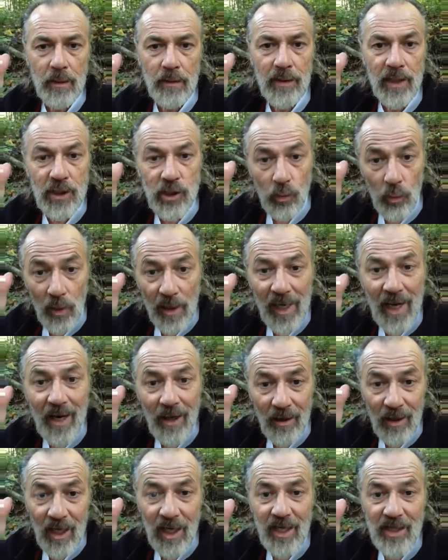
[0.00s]
That's what
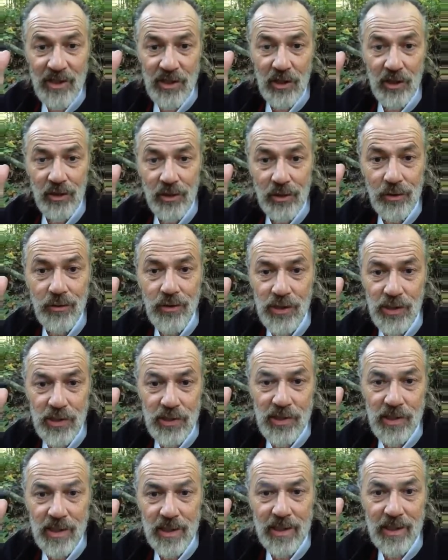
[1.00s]
our Constitution
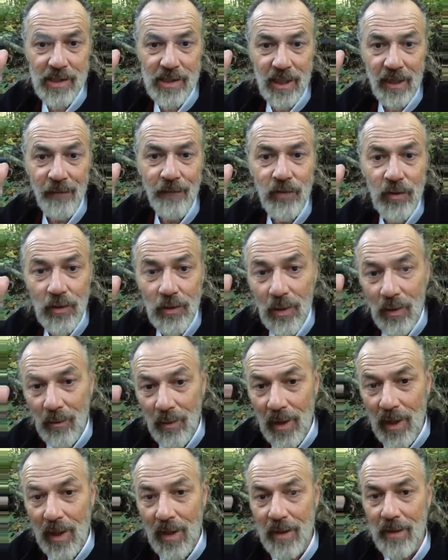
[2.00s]
says. If you don't
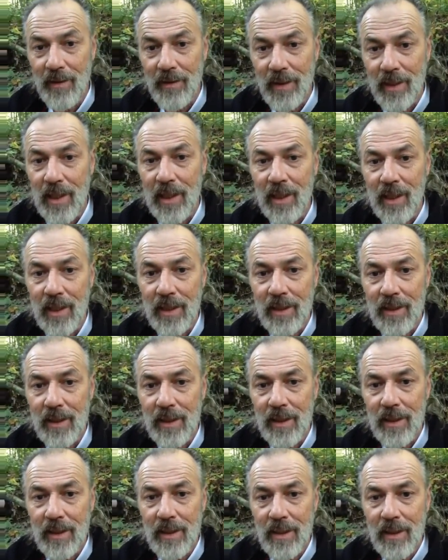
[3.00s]
honor that
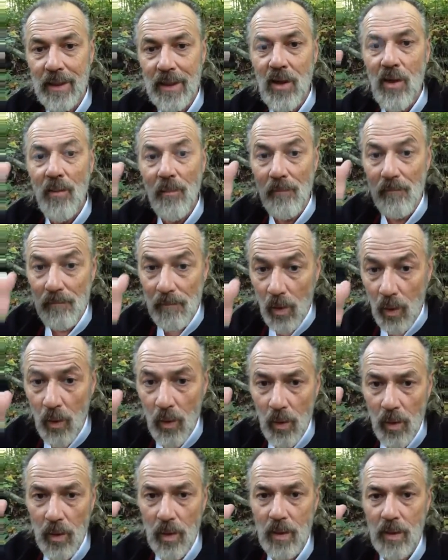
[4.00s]

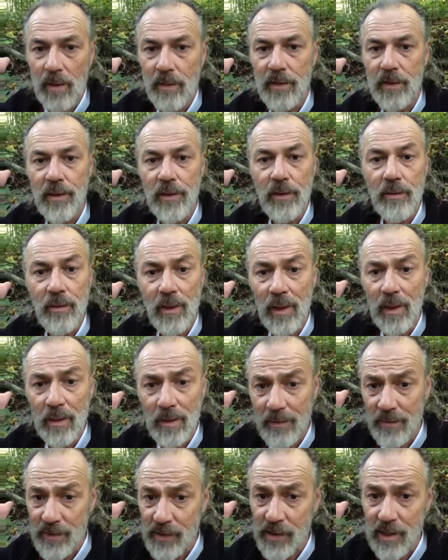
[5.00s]
more than you
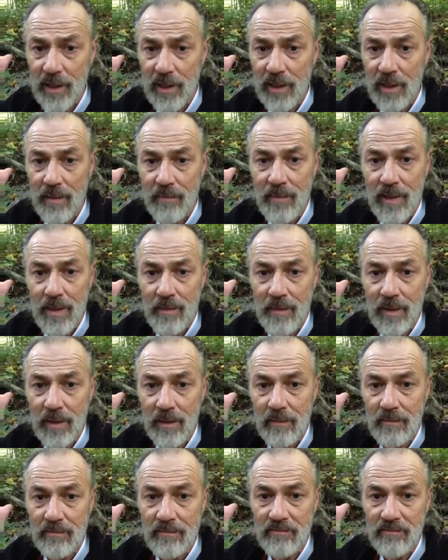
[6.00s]
honor the Second Amendment,